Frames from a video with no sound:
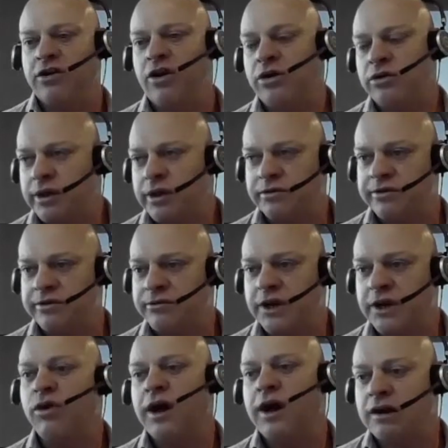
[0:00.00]
hole that was really
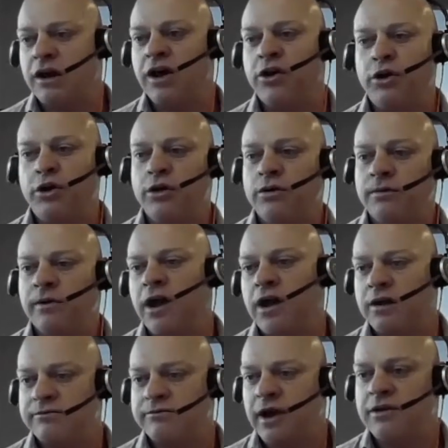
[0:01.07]
quite low
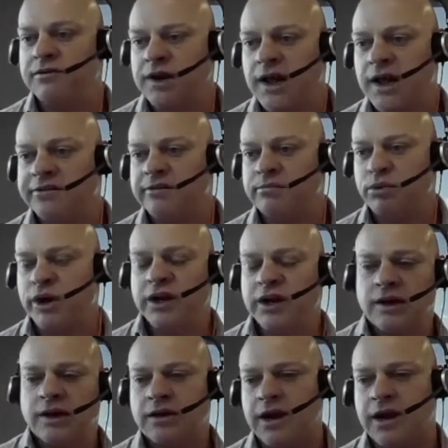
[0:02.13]
over last spring
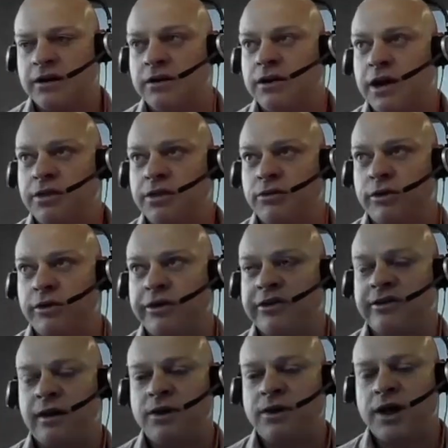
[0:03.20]
and through this
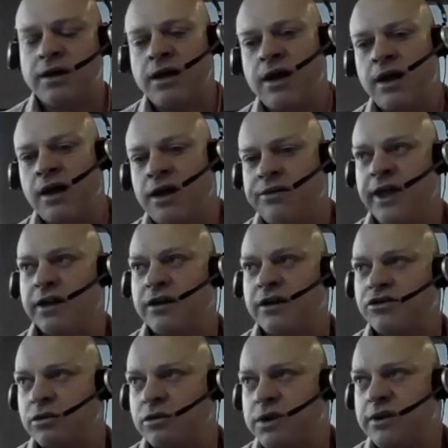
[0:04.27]
summer, and that
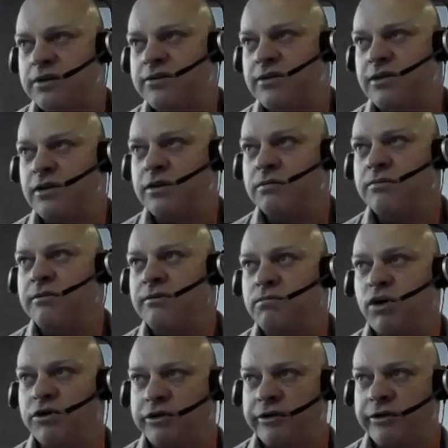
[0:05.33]
contributed to
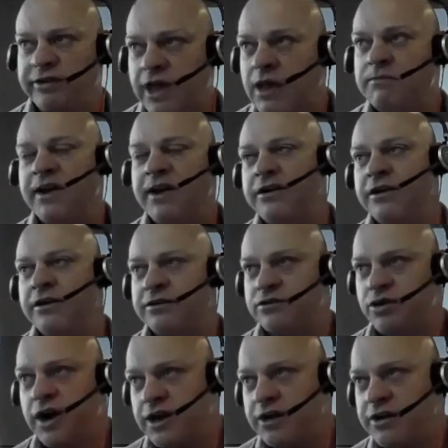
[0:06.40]
positive SAM values,
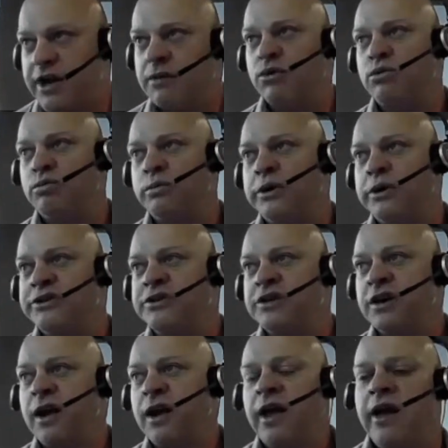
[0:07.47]
dragging down more
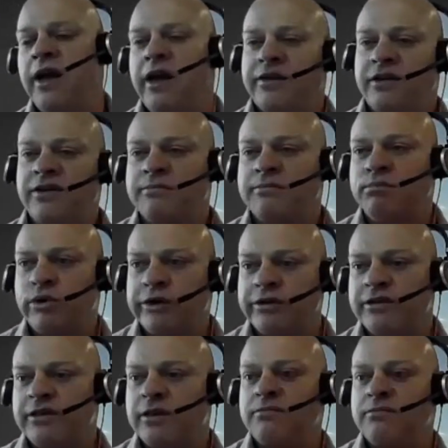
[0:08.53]
moisture. So it just points
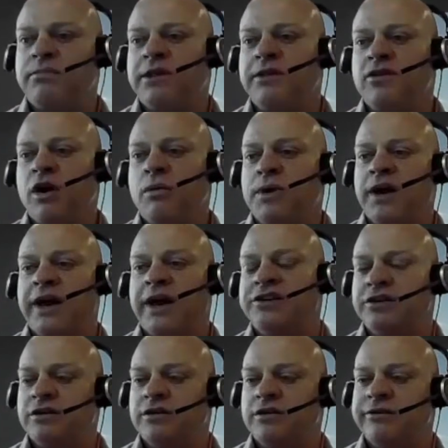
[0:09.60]
to this
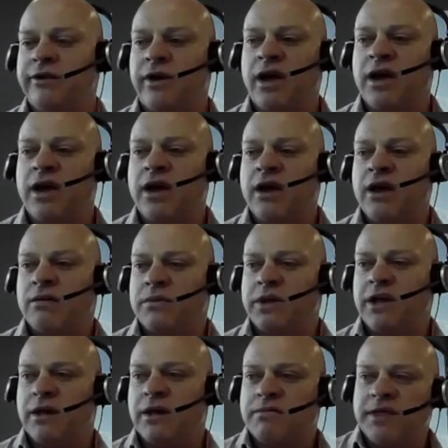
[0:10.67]
combination of,
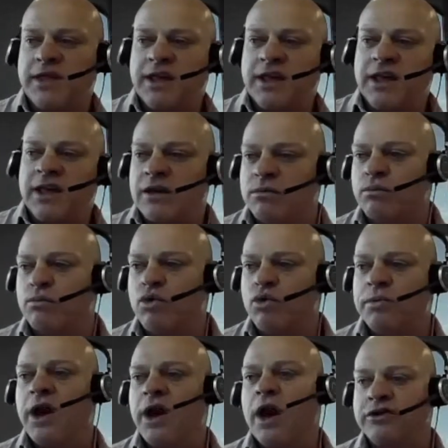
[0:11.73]
the
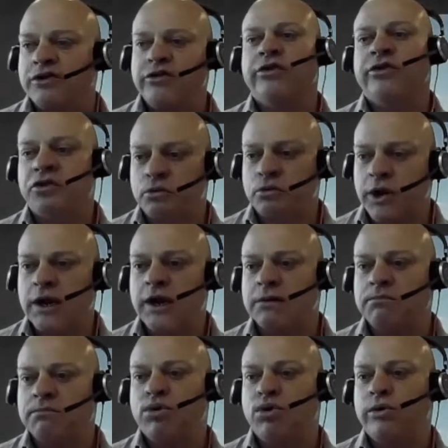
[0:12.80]
warming oceans are really
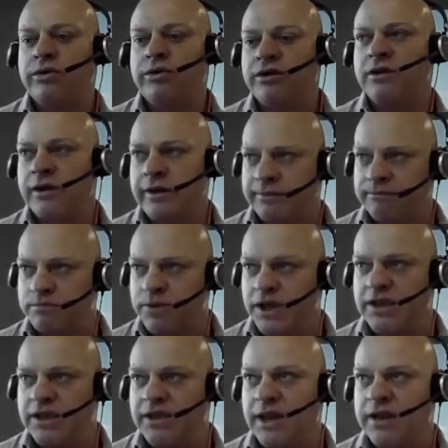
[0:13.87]
important,
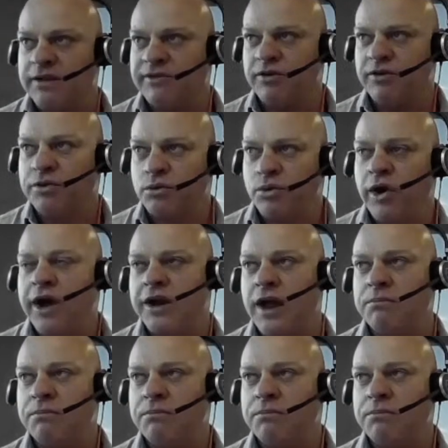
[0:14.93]
and if you've got the right